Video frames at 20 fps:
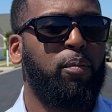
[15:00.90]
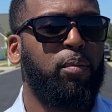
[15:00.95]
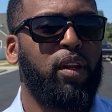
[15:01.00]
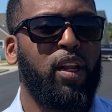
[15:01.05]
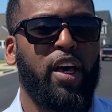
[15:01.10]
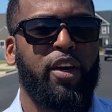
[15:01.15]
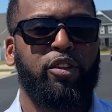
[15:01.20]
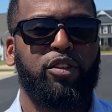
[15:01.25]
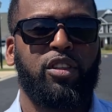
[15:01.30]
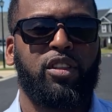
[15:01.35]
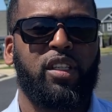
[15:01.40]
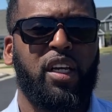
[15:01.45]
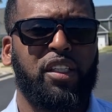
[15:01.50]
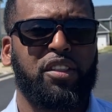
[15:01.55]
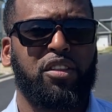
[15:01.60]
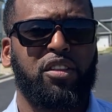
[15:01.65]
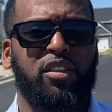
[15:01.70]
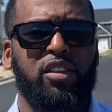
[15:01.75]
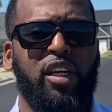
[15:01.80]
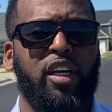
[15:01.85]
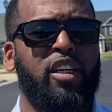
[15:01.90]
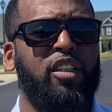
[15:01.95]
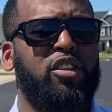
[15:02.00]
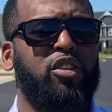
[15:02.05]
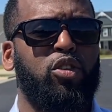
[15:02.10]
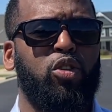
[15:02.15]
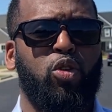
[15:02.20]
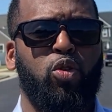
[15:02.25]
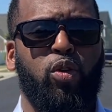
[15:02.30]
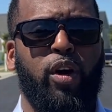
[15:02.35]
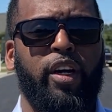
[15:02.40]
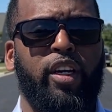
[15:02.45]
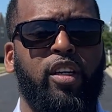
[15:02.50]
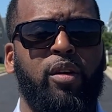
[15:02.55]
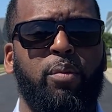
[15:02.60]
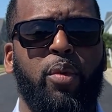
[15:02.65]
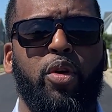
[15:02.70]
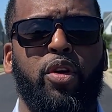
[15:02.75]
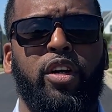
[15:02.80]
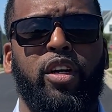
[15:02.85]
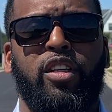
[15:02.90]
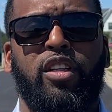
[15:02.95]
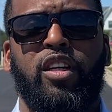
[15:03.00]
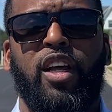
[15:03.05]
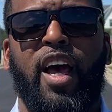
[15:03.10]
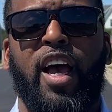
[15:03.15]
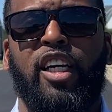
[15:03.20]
Planter Stations. It is a great community to